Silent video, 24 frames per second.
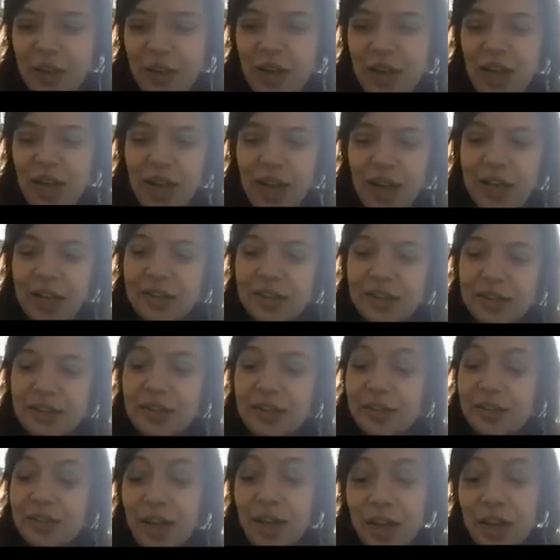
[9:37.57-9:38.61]
and the
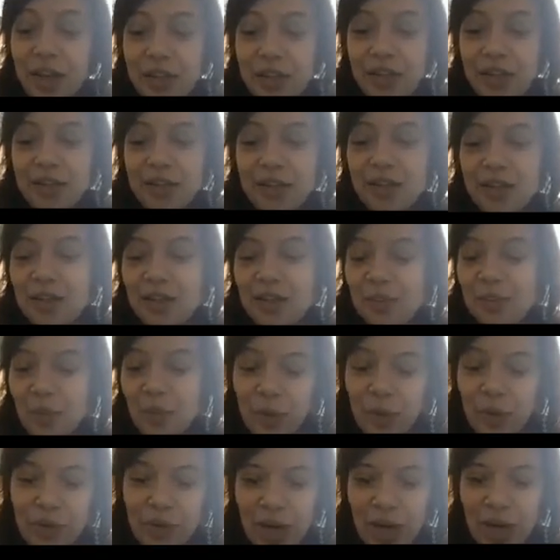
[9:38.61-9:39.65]
tinier, the
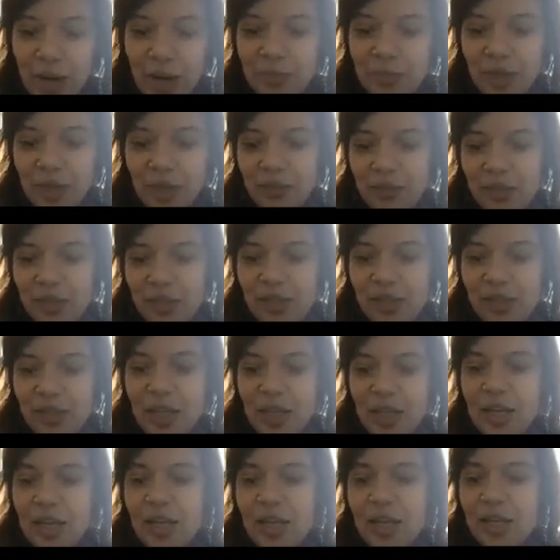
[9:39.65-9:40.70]
smaller apps
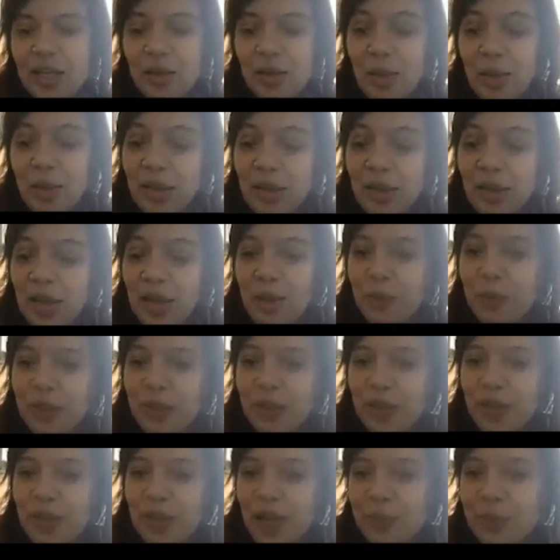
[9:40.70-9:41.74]
obviously spend a lot more
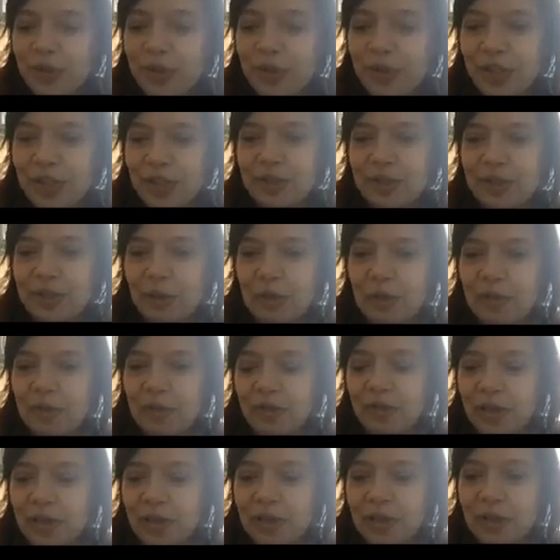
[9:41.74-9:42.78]
time with things like
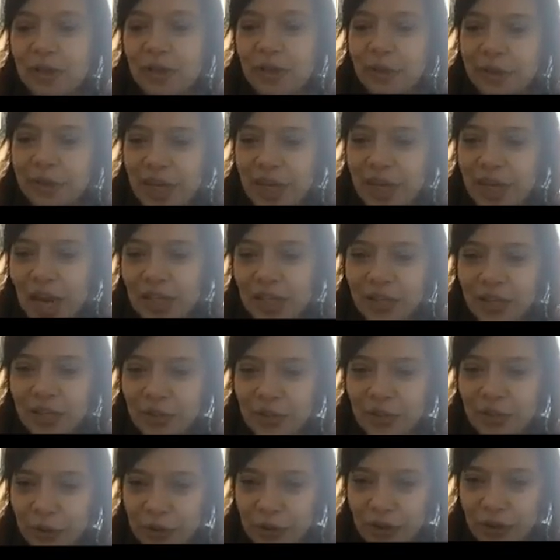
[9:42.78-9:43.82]
referral, organic,
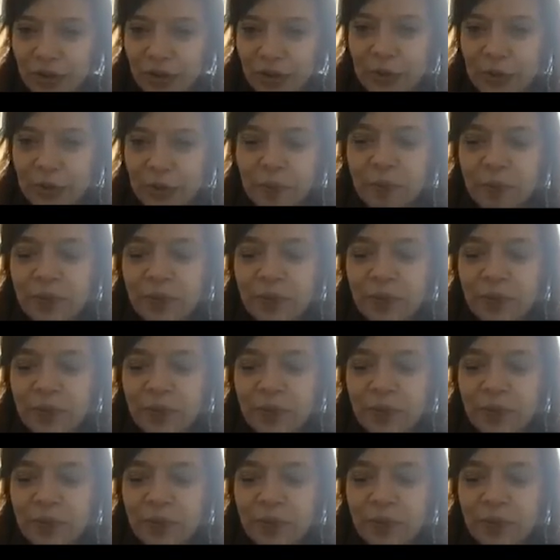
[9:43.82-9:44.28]
social,